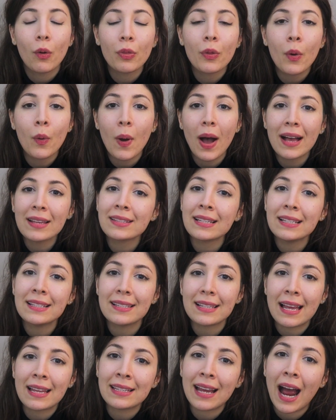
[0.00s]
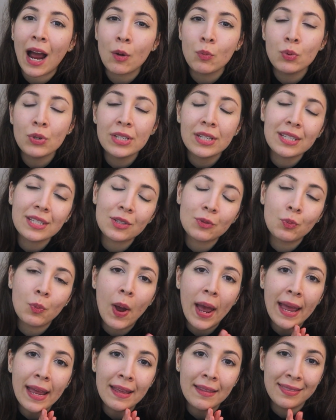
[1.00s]
Although, as I said, I wouldn't
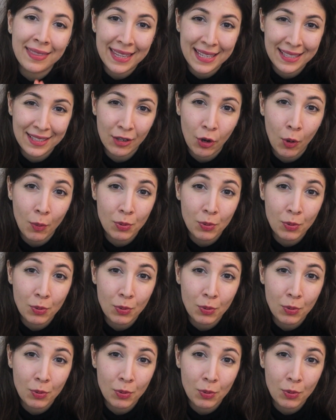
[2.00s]
weigh this